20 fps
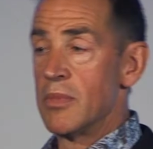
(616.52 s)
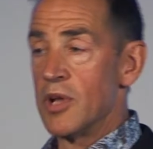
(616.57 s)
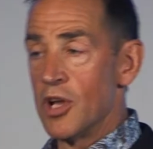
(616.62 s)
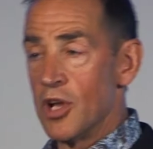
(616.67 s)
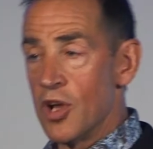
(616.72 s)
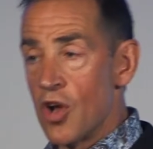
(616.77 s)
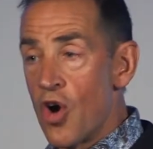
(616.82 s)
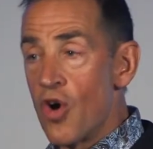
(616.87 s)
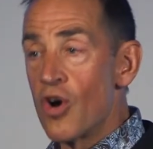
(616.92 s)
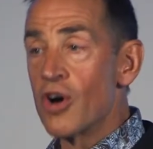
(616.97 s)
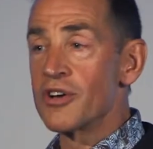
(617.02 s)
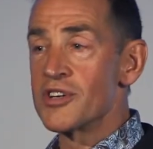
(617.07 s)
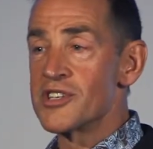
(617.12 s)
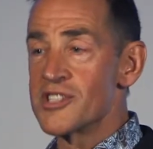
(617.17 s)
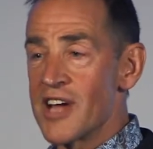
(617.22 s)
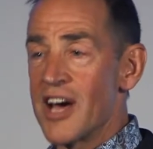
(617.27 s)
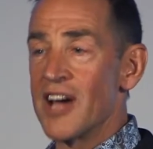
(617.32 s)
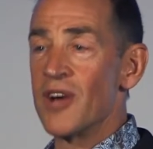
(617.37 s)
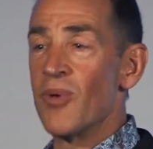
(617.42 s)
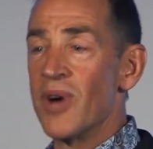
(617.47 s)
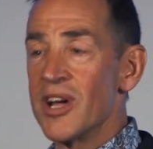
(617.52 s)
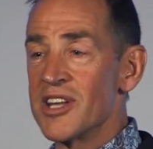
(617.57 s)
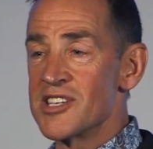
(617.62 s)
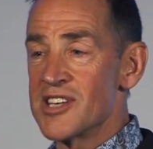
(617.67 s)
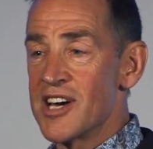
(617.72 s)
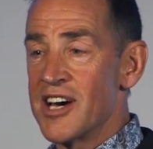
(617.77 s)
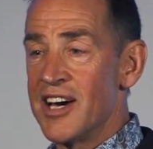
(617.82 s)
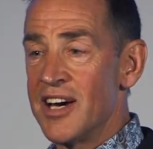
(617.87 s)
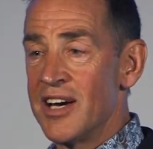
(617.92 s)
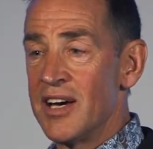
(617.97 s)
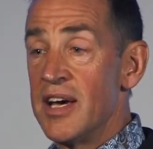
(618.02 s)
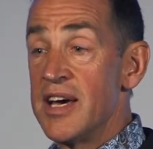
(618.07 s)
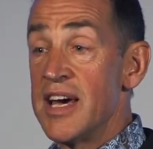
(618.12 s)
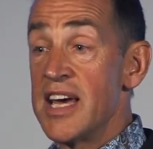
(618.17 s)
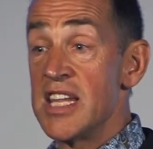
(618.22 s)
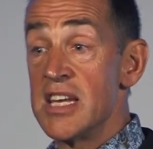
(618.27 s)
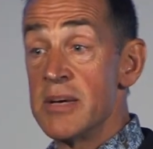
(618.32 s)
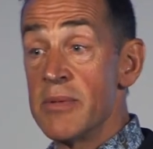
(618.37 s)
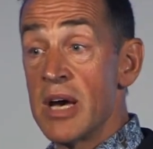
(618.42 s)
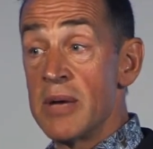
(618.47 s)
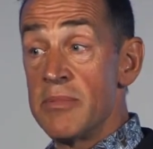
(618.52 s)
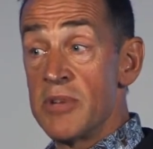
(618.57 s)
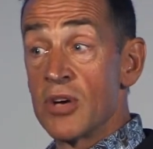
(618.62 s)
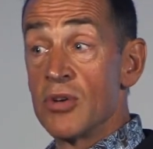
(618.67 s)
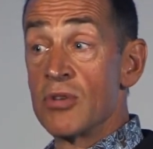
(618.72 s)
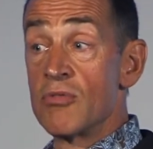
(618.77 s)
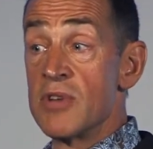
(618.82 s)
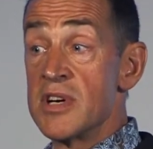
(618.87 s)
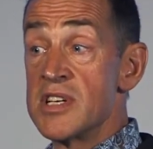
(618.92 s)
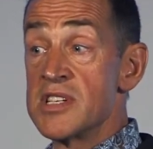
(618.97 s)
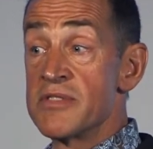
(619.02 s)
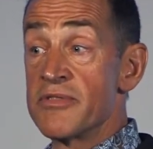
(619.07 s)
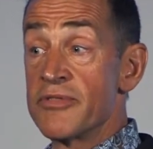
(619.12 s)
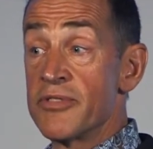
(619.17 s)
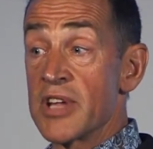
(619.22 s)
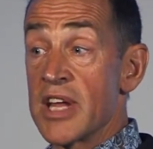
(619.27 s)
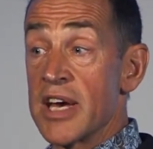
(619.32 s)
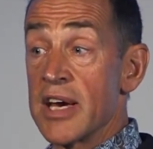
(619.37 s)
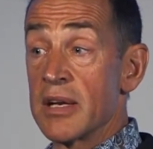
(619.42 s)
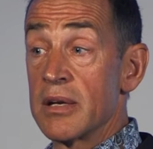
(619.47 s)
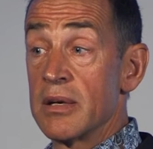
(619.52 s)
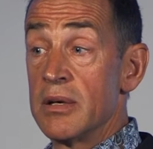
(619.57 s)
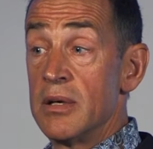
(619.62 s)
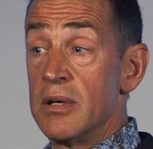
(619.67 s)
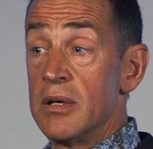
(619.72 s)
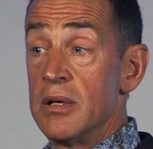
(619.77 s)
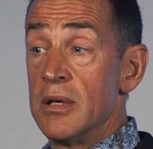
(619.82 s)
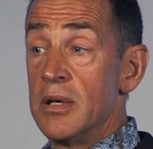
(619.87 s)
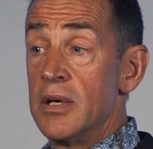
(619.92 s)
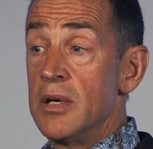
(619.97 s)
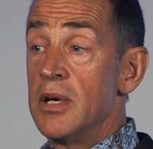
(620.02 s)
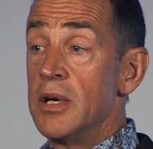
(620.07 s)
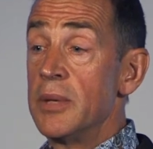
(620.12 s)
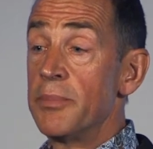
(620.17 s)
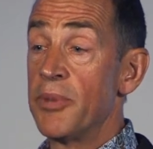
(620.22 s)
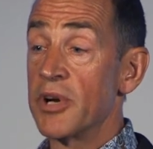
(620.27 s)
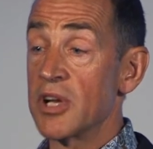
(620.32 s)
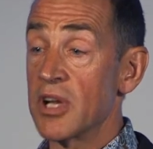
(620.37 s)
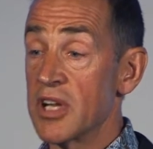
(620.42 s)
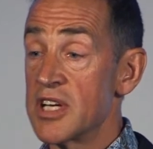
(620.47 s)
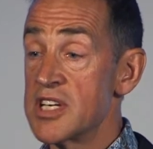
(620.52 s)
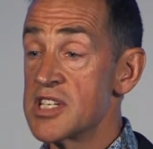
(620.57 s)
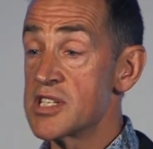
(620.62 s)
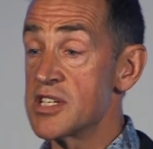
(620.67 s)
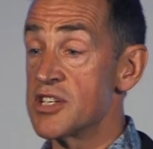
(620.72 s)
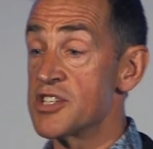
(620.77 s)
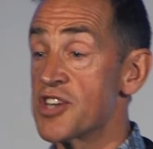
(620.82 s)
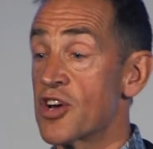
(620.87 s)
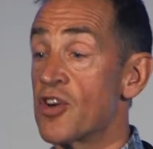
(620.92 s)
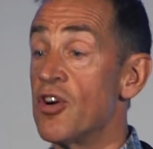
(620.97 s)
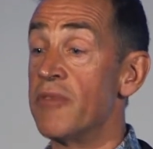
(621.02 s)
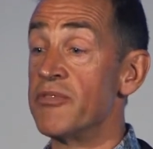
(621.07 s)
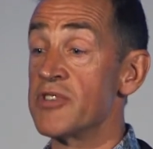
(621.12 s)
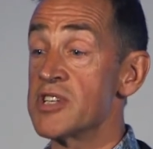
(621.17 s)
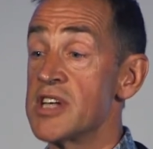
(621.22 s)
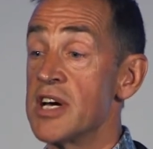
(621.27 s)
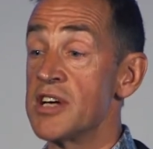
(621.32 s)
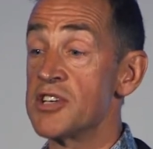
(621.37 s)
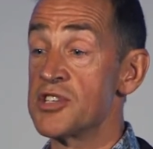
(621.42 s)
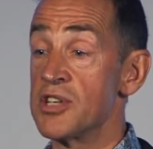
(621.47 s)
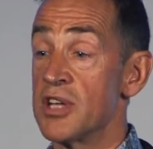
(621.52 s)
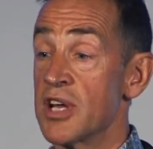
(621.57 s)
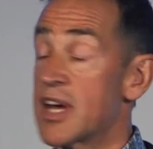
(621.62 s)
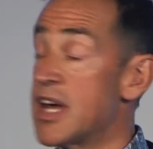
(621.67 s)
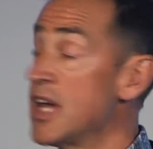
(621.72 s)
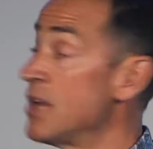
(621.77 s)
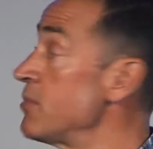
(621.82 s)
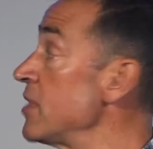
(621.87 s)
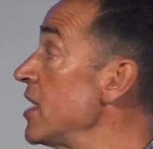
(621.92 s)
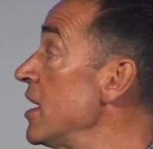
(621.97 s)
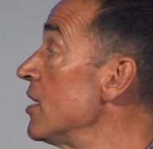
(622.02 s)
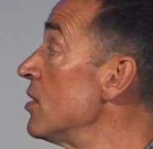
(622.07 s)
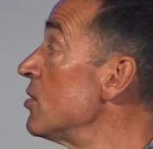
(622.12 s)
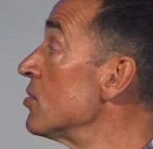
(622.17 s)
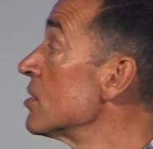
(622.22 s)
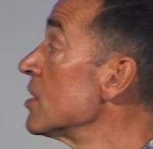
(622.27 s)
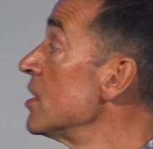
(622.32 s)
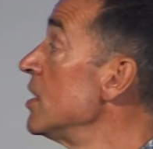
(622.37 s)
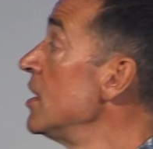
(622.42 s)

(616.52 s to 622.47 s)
longer stay ones are, and there may be good reason for that. But at least there's a conversation that can be held.